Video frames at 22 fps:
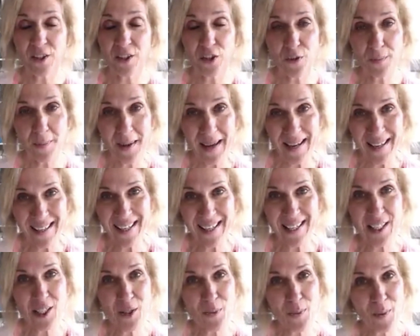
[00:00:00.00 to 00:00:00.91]
you may
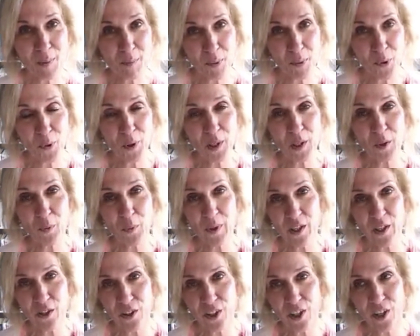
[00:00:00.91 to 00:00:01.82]
get to a point where
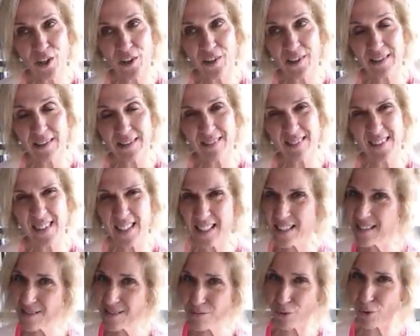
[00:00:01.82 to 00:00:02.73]
you're going,
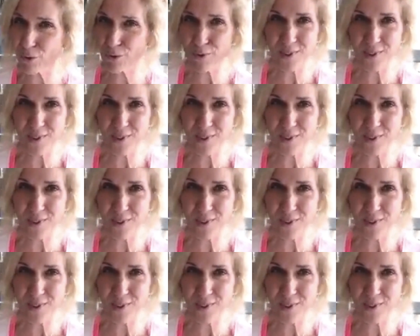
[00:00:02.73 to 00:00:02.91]
these rules